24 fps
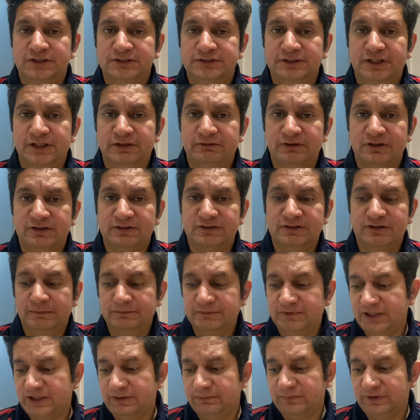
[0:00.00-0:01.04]
there was
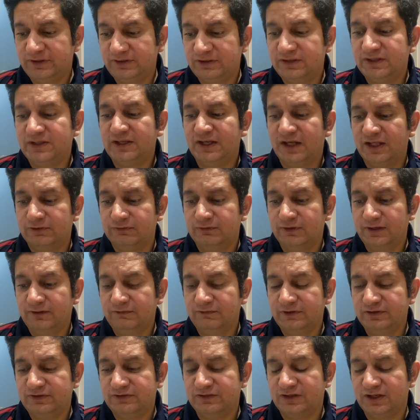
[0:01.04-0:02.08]
something missing as well
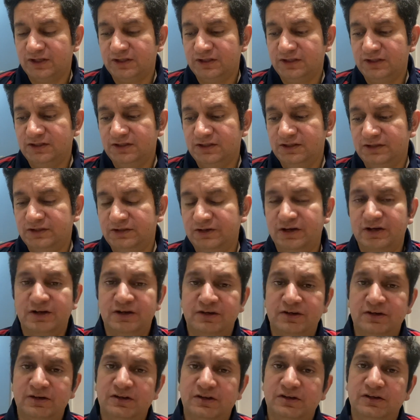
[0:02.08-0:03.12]
which I
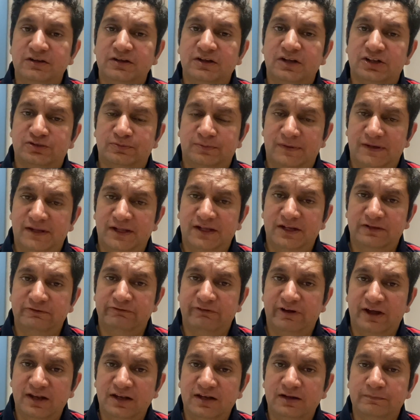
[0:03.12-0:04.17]
didn't explain
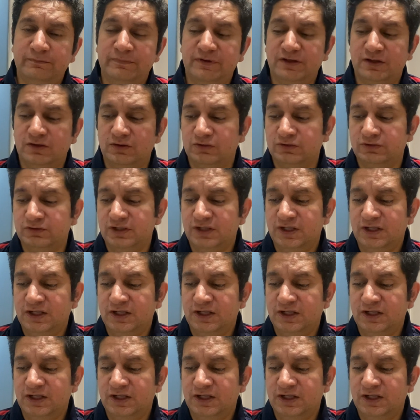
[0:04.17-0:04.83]
well, because